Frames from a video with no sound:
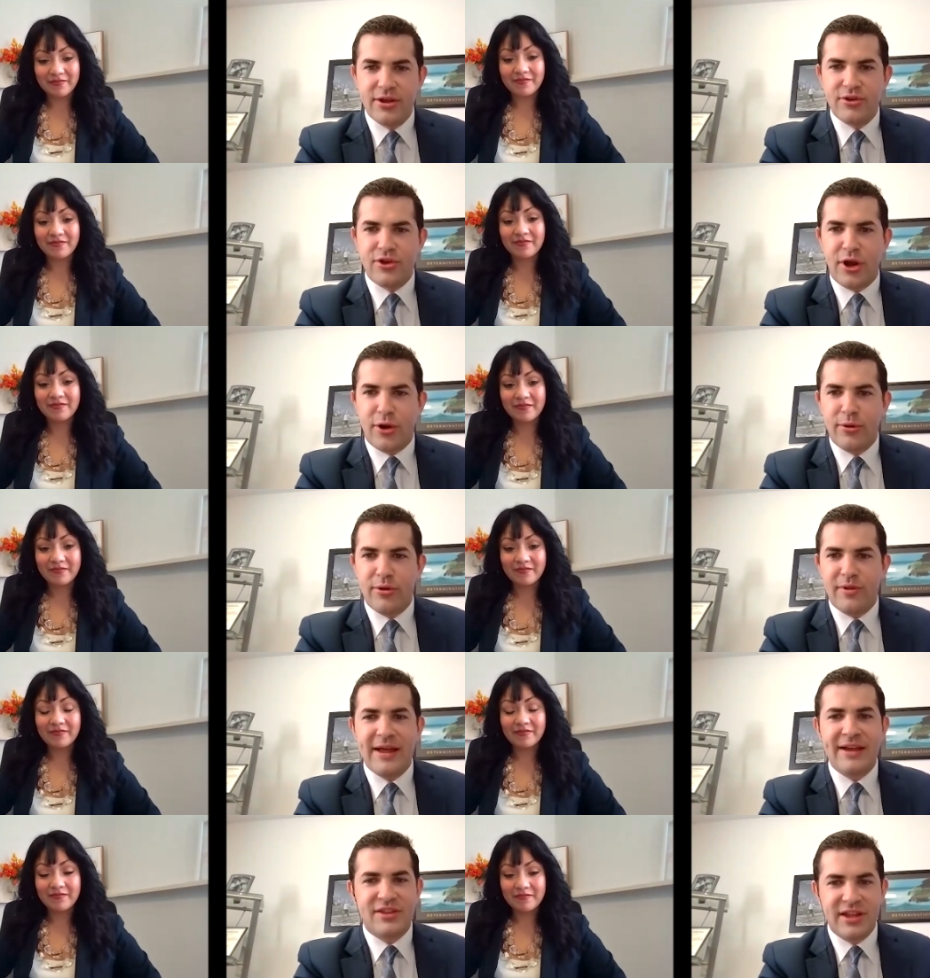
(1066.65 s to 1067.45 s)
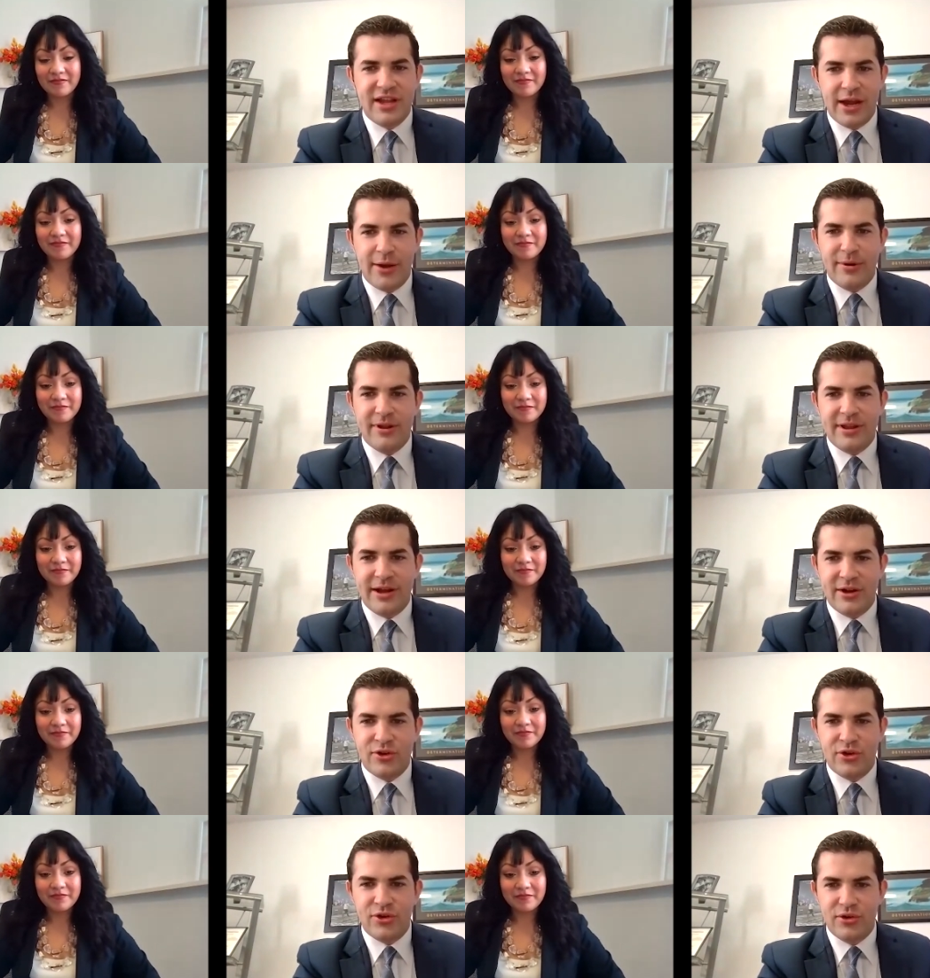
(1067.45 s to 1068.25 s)
Speaker 1: So last thing I want
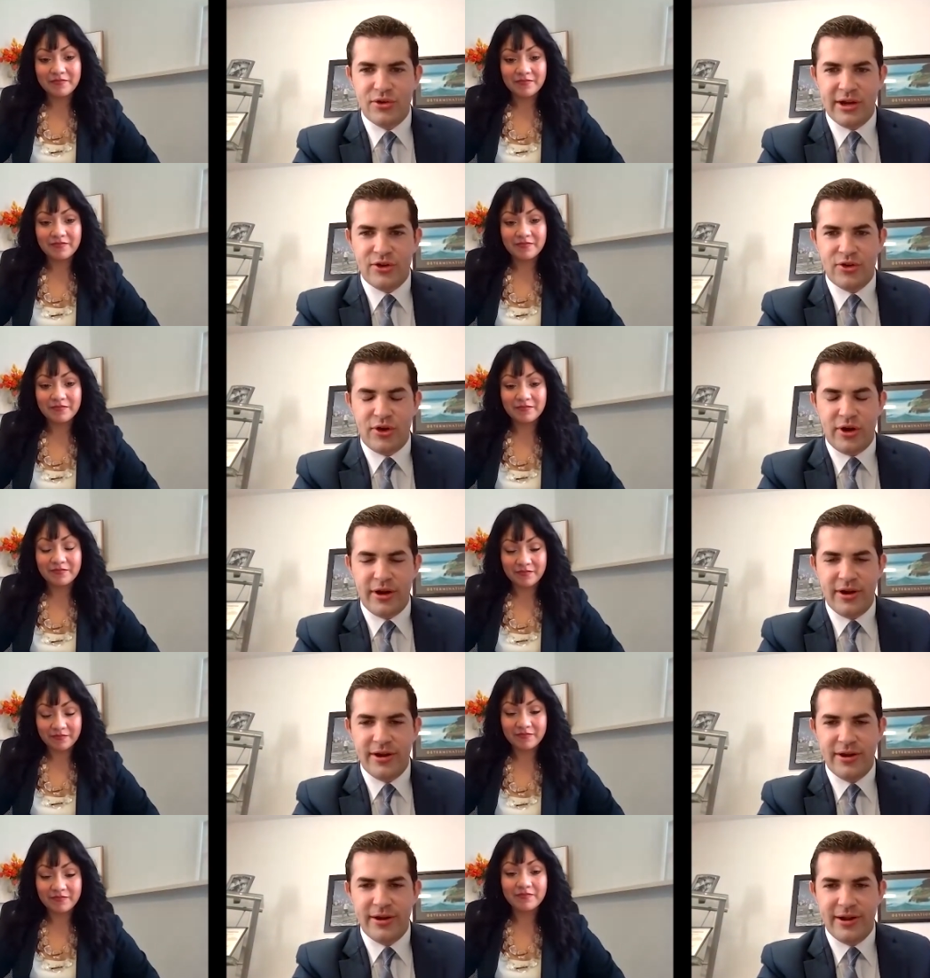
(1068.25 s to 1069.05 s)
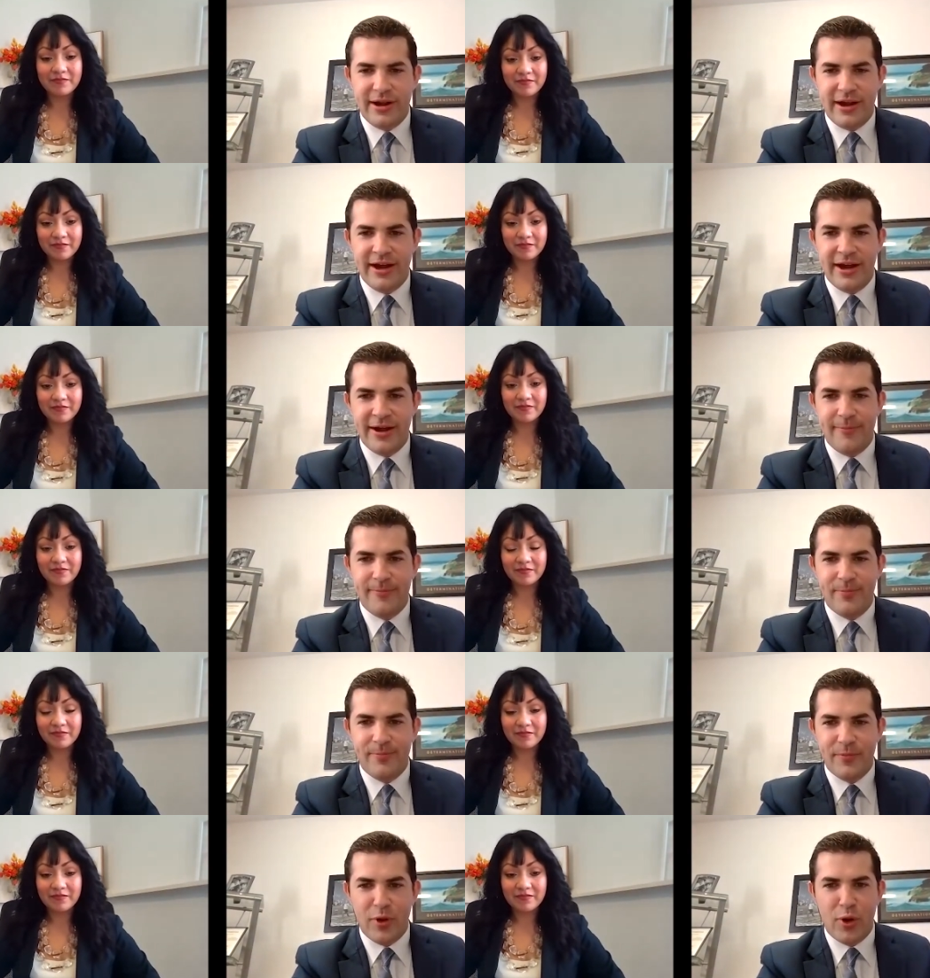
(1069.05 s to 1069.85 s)
to touch on,
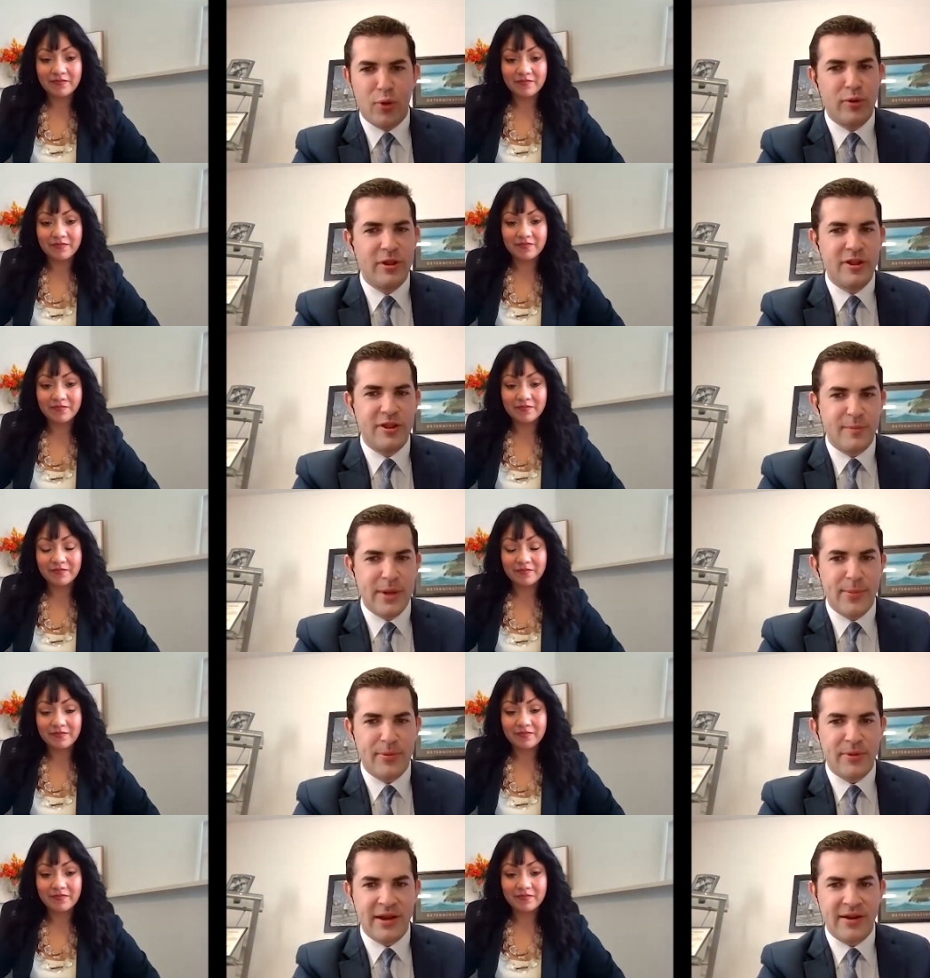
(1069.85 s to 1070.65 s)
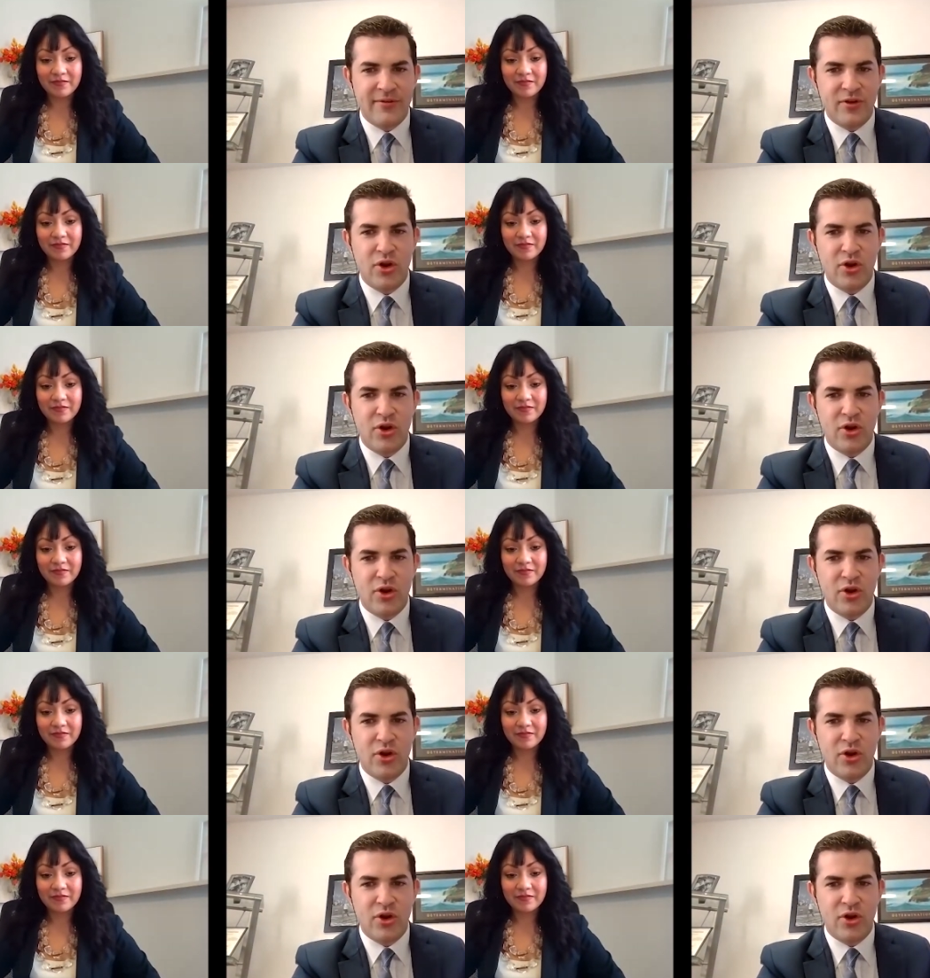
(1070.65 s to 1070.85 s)
only the people that have